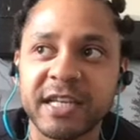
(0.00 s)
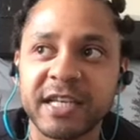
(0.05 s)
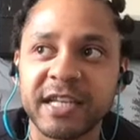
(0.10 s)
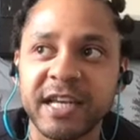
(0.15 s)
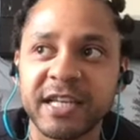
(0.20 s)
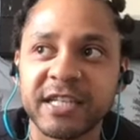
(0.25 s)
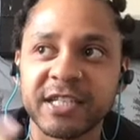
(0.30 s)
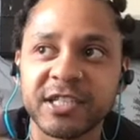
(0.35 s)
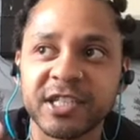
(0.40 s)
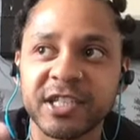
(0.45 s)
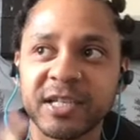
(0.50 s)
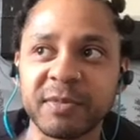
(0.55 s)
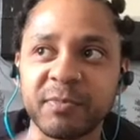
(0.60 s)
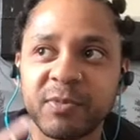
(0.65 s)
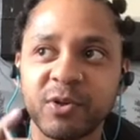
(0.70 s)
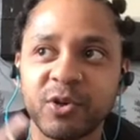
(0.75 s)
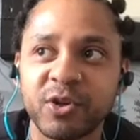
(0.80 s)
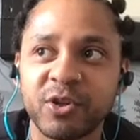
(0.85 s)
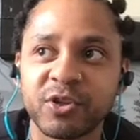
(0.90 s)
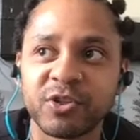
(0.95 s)
energy
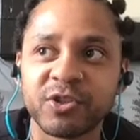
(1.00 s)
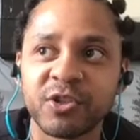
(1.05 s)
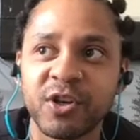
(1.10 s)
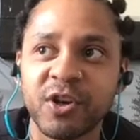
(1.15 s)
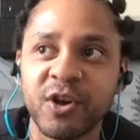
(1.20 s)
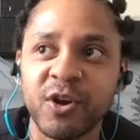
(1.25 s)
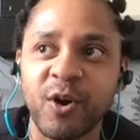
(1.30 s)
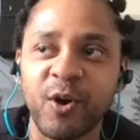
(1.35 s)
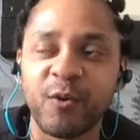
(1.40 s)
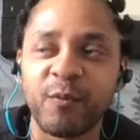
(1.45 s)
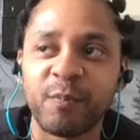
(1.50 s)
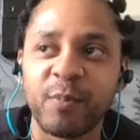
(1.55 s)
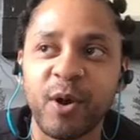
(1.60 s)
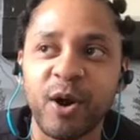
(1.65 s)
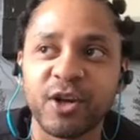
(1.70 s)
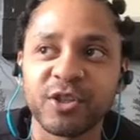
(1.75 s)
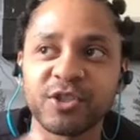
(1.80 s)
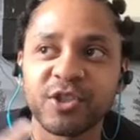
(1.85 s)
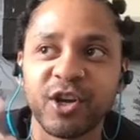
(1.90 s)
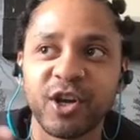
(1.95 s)
because of
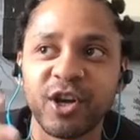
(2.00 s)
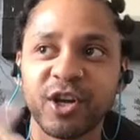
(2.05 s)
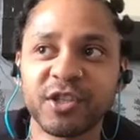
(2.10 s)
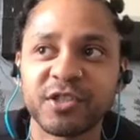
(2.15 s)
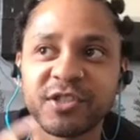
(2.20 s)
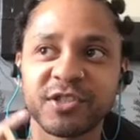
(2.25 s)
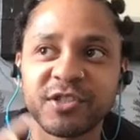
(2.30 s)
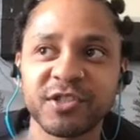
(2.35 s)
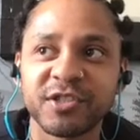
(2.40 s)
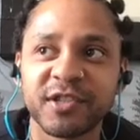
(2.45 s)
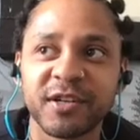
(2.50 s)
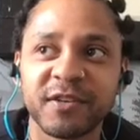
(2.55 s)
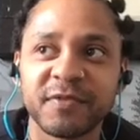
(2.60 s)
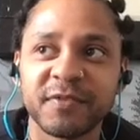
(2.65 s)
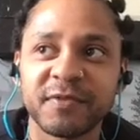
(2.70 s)
past hurts and stuff,